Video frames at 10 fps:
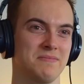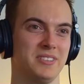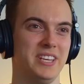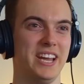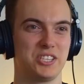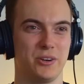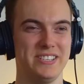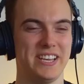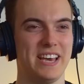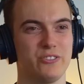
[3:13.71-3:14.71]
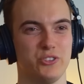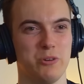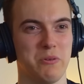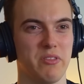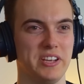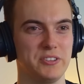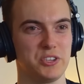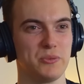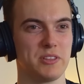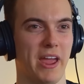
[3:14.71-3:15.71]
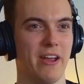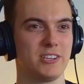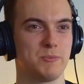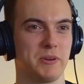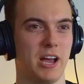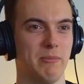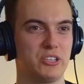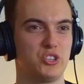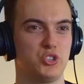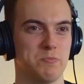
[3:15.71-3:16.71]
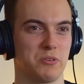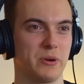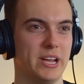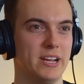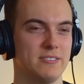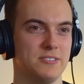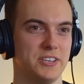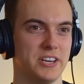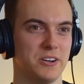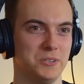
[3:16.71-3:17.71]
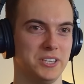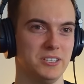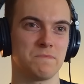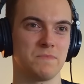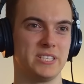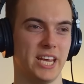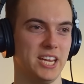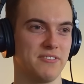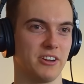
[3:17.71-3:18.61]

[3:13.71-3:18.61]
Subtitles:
Yeah, it's crazy how those normal things you do with parents become like super rare as you get older. You take it for